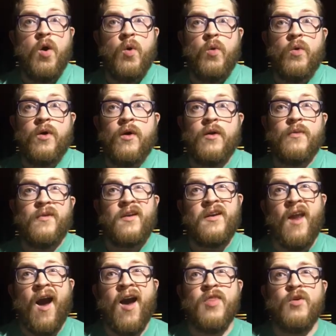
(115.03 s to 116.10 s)
Considering that
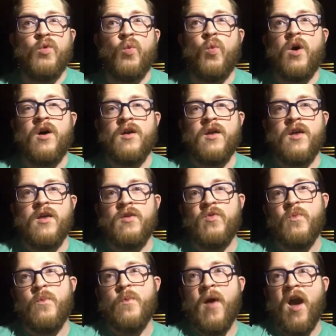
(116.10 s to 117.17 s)
you're only getting the viewpoint
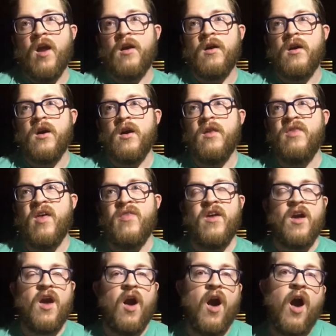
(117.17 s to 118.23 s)
of a player right now and
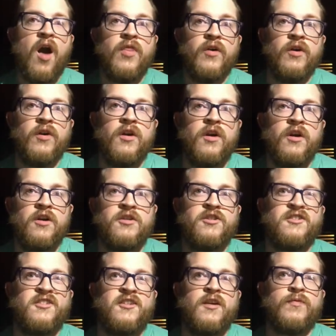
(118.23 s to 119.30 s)
not a woodwind
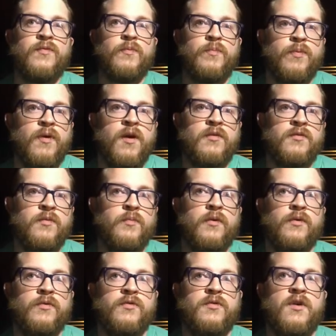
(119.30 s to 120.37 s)
technician, I
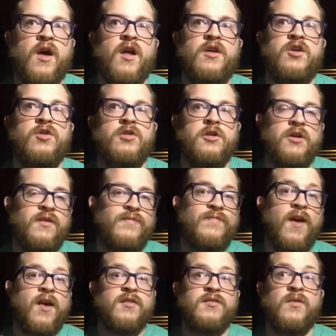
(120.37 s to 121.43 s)
asked a woodwind
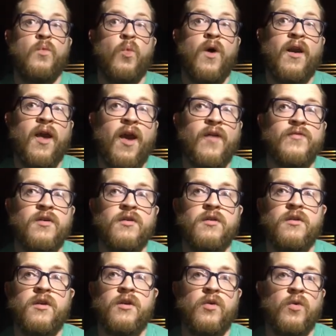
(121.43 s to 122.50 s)
technician to give us their